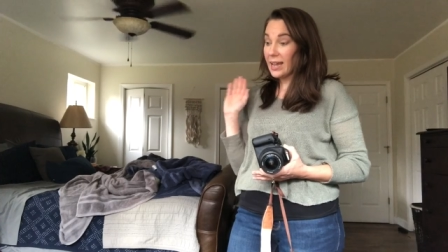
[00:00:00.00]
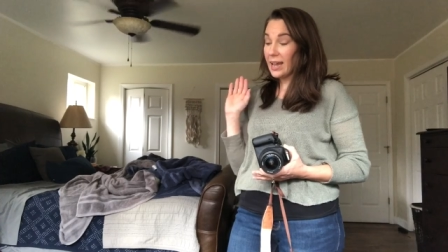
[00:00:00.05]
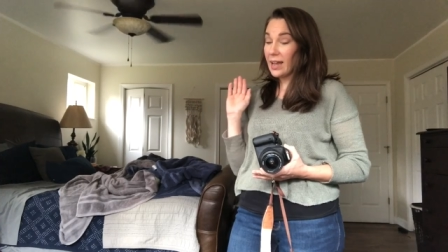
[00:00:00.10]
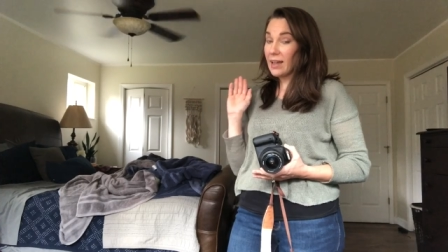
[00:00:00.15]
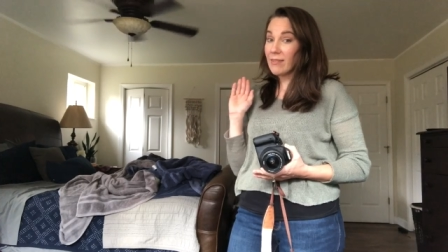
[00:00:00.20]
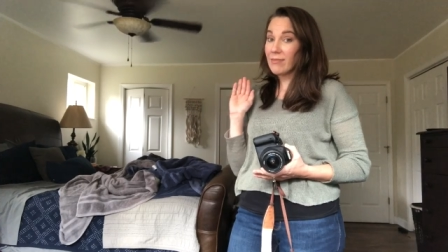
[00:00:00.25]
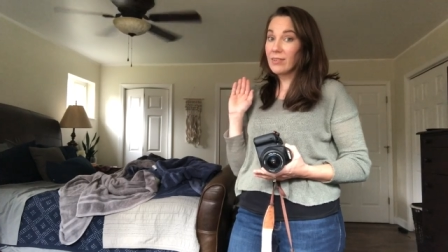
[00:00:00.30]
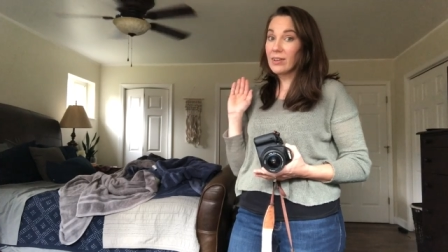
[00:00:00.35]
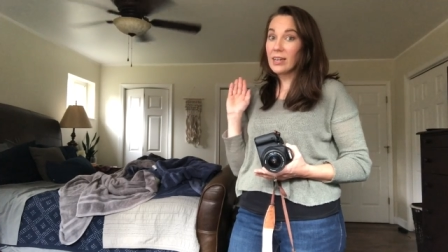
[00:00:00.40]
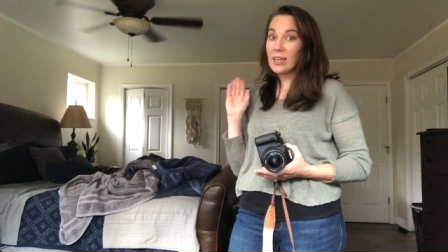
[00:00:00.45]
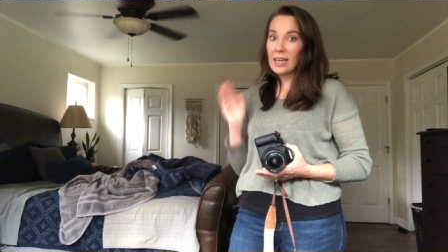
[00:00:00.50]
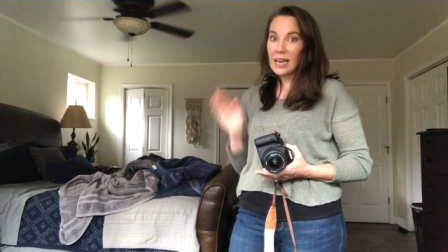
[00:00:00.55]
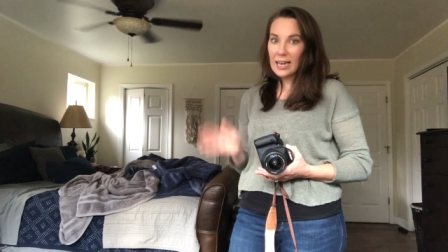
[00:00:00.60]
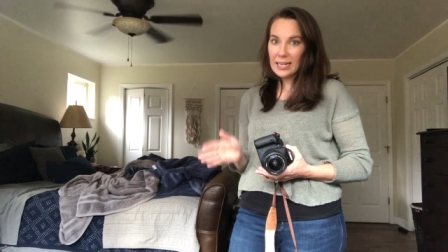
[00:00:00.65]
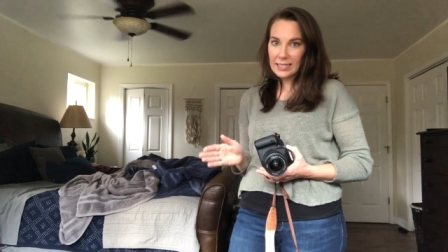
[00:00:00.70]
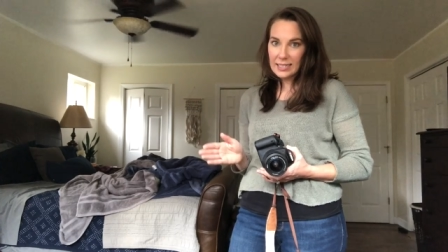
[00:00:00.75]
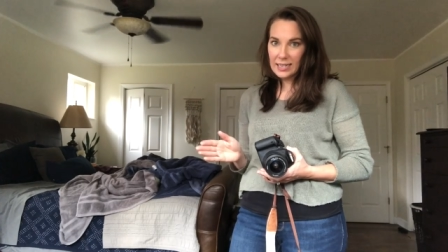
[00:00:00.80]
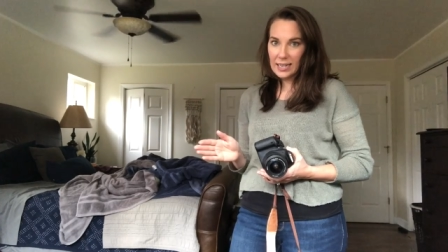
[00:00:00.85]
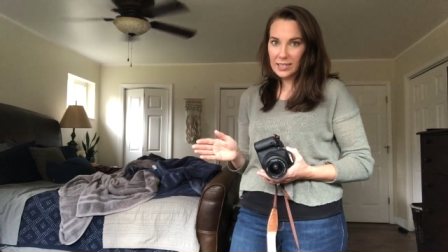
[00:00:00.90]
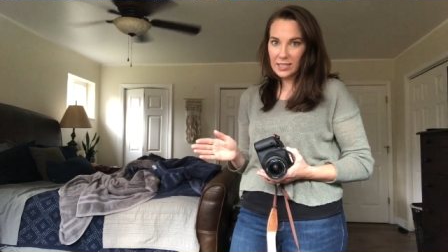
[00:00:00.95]
I have got
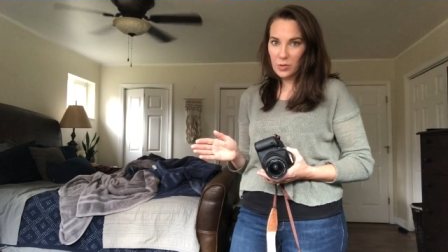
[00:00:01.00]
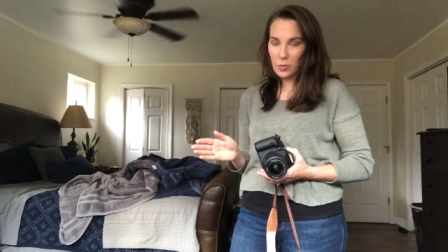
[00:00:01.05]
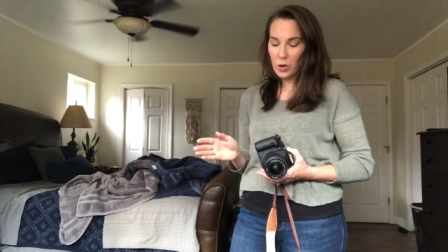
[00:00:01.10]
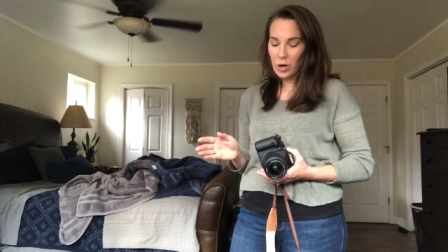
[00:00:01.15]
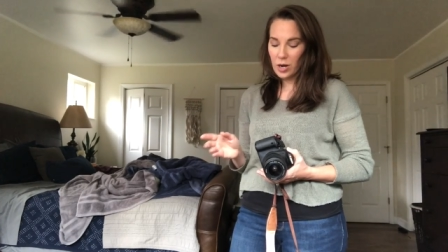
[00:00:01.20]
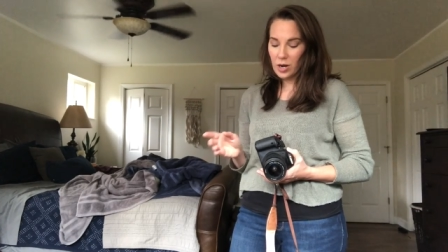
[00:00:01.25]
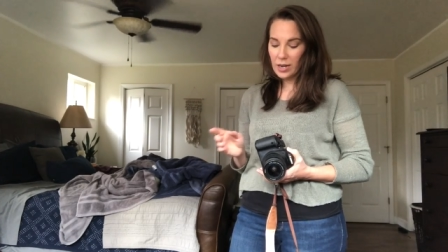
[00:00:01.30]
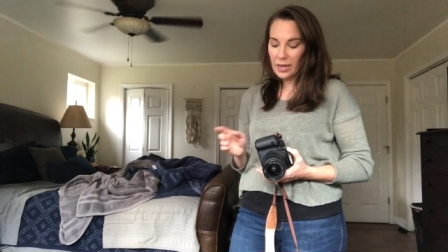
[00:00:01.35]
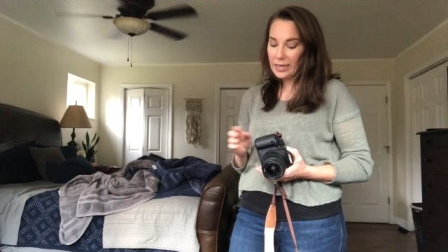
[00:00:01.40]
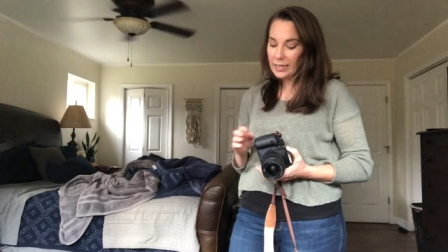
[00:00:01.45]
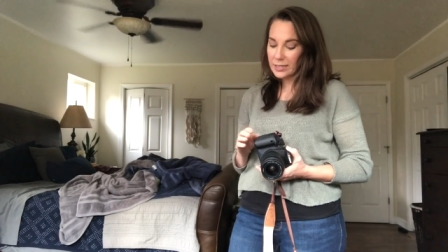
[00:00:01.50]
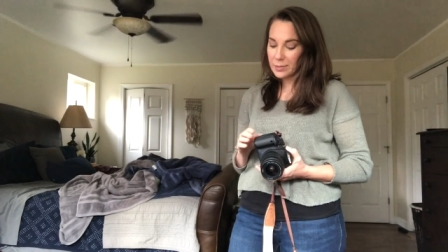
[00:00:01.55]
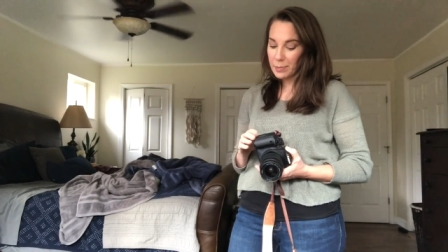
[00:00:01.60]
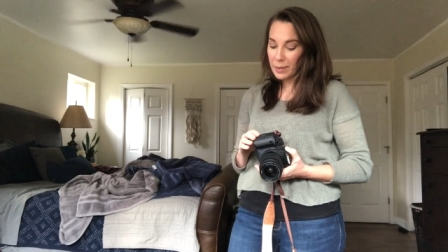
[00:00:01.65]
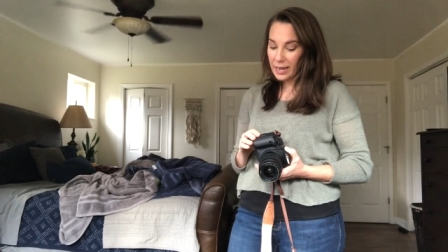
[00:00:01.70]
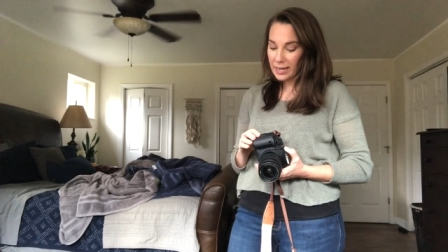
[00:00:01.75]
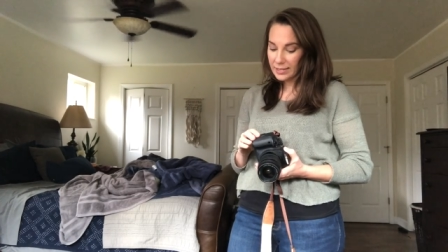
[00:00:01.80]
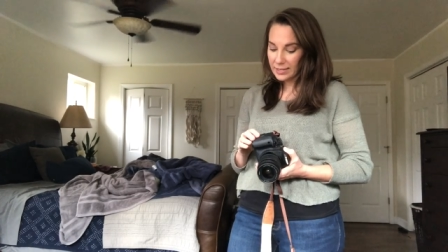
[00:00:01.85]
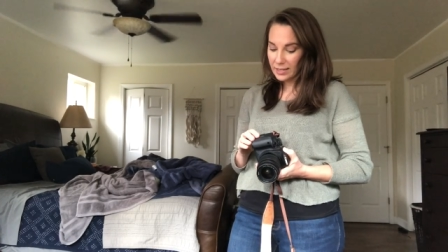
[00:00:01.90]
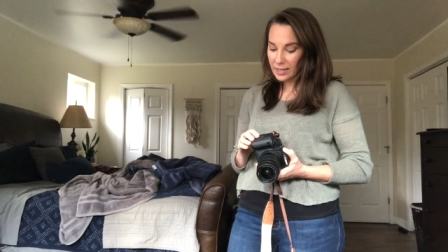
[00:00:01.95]
to get to work. It's
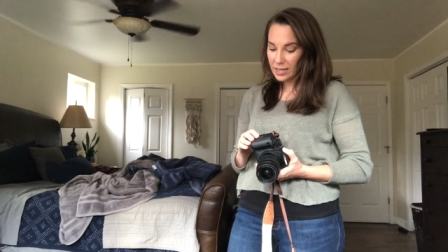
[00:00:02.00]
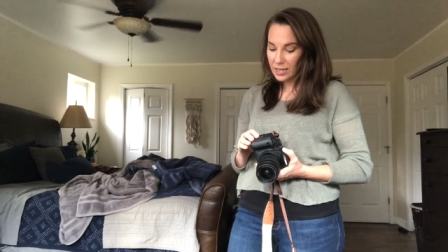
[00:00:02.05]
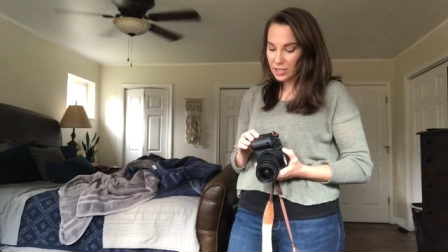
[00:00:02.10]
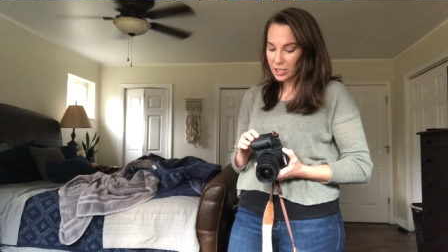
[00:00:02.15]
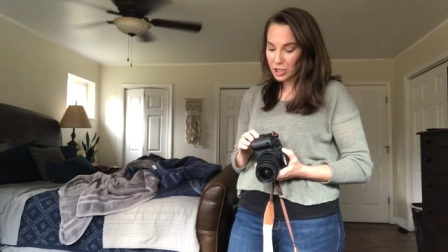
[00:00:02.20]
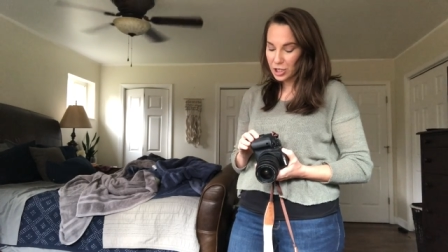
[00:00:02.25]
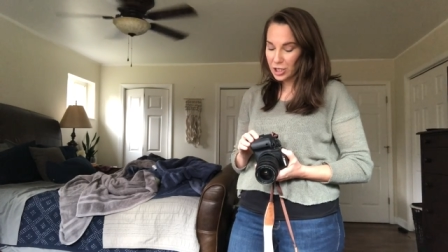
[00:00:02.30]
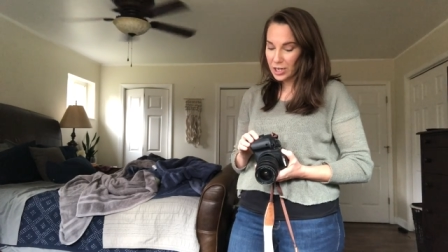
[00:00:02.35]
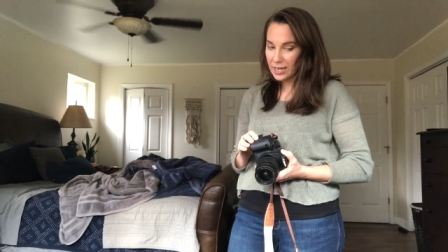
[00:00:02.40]
past lunch.